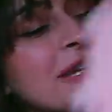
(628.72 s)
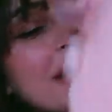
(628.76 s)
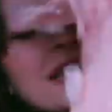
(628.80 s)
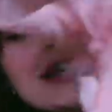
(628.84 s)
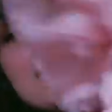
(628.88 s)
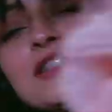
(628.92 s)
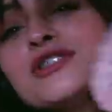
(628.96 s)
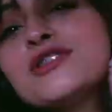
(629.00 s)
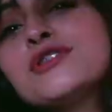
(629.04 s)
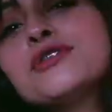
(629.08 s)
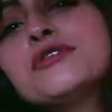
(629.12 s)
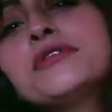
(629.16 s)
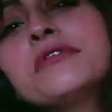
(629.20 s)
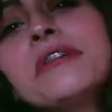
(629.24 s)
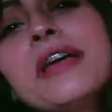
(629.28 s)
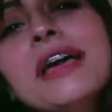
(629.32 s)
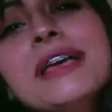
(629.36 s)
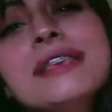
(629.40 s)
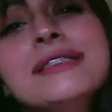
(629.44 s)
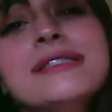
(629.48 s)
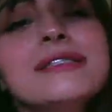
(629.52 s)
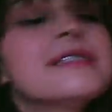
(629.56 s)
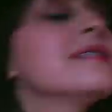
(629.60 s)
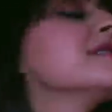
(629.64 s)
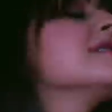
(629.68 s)
peach
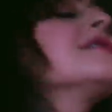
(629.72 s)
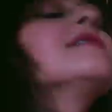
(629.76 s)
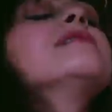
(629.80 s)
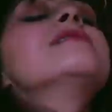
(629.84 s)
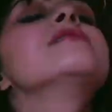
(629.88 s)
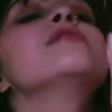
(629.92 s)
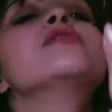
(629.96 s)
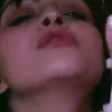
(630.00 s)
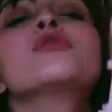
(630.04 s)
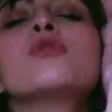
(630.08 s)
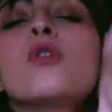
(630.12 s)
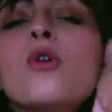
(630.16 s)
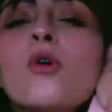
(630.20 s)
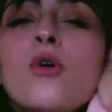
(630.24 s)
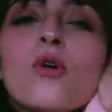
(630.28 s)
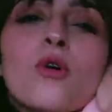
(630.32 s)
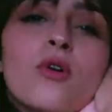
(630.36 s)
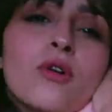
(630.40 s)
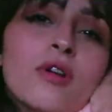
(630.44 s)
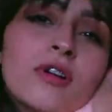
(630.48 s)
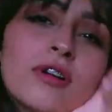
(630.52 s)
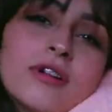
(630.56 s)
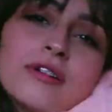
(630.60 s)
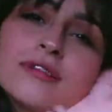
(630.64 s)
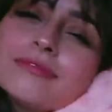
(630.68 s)
dress is
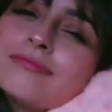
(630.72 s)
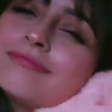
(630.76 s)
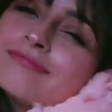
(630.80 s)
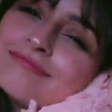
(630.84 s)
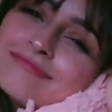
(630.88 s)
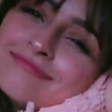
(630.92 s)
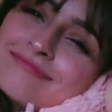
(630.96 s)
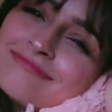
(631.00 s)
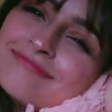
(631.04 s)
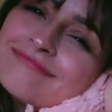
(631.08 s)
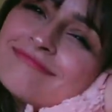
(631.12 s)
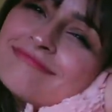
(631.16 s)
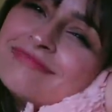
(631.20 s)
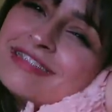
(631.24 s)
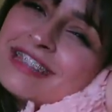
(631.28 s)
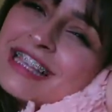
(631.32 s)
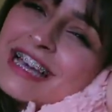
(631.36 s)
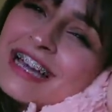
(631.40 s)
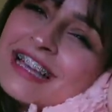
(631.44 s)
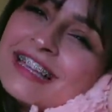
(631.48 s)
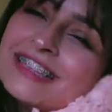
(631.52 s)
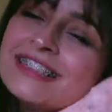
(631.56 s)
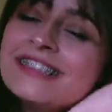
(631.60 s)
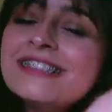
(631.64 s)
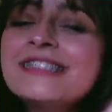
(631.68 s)
so
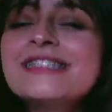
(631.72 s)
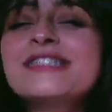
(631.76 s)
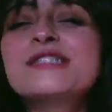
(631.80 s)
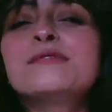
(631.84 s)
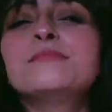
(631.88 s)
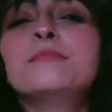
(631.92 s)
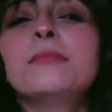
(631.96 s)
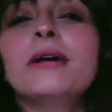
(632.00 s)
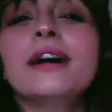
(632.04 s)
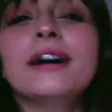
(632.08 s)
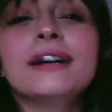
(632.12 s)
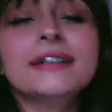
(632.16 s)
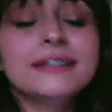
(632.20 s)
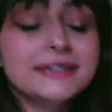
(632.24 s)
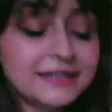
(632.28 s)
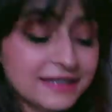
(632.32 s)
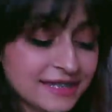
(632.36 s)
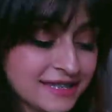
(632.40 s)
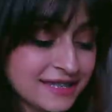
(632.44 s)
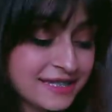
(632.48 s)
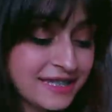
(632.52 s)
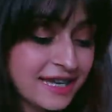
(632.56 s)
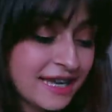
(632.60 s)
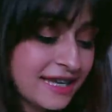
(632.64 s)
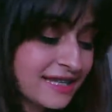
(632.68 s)
nice, but
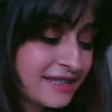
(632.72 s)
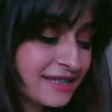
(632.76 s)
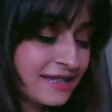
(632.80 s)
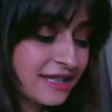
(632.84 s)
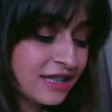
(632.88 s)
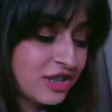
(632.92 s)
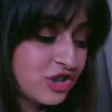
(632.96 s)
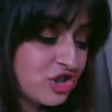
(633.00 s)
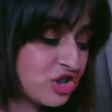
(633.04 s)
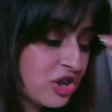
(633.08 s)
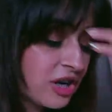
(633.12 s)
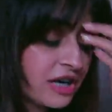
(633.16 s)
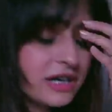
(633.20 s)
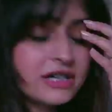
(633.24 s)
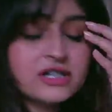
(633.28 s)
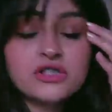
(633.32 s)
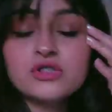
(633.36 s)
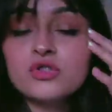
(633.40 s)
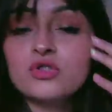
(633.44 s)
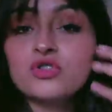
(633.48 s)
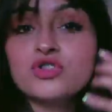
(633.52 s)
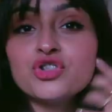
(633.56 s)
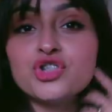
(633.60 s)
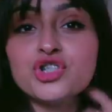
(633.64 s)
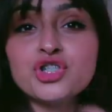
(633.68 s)
the sizing charts on